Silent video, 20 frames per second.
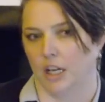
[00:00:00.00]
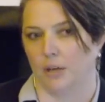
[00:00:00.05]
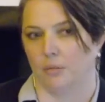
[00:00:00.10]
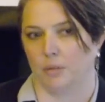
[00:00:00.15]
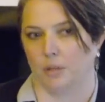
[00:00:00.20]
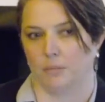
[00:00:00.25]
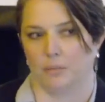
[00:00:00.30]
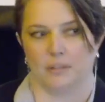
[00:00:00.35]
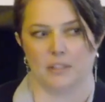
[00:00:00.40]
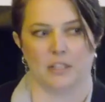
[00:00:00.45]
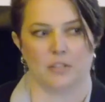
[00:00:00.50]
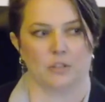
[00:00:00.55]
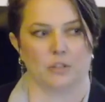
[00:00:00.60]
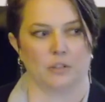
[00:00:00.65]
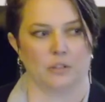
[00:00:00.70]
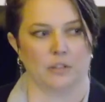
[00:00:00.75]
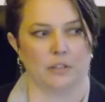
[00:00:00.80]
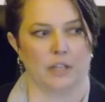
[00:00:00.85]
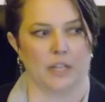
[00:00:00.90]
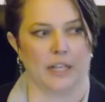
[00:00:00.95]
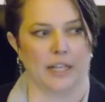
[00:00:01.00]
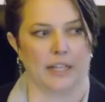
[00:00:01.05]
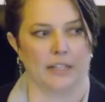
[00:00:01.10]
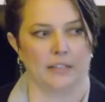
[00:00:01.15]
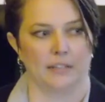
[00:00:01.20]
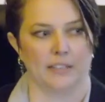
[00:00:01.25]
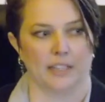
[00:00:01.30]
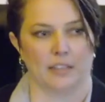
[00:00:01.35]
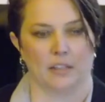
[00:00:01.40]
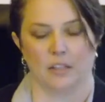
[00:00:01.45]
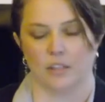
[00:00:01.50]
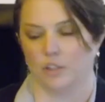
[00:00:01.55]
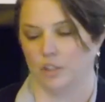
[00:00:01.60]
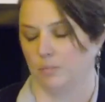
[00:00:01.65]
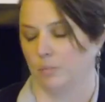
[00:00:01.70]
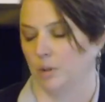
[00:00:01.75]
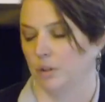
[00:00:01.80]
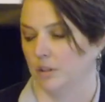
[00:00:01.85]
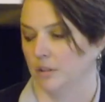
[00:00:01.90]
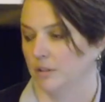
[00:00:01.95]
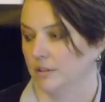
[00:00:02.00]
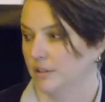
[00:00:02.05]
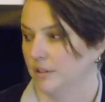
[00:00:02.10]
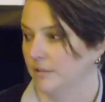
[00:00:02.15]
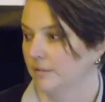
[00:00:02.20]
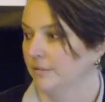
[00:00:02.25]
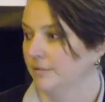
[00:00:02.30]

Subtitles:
with potential technology partners.